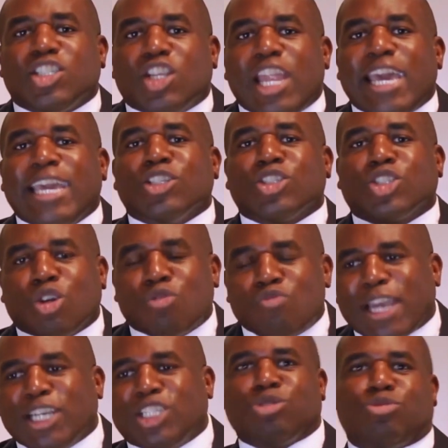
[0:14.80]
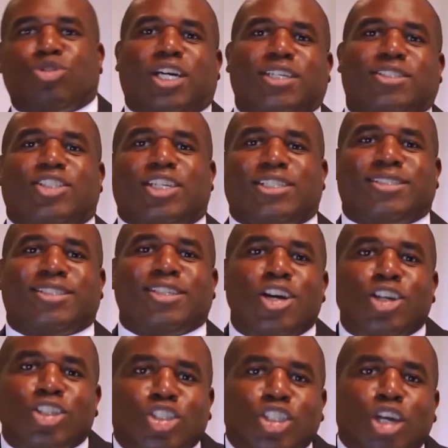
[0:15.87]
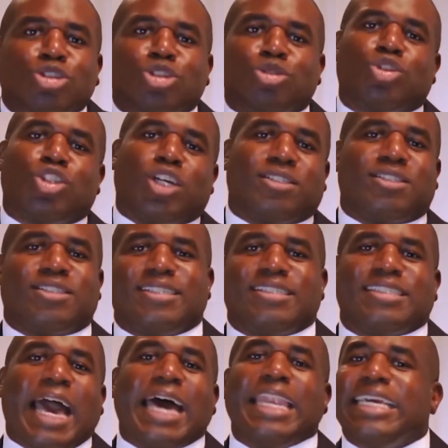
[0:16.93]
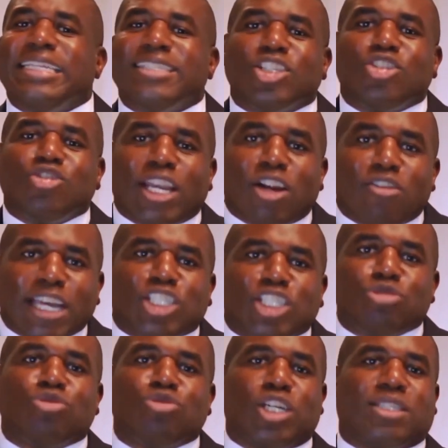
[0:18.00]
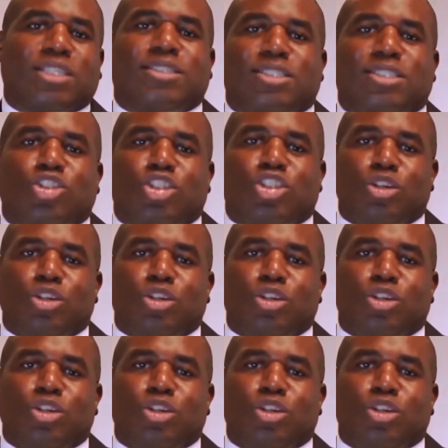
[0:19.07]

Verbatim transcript: is linked to racial justice, social justice, and intergenerational justice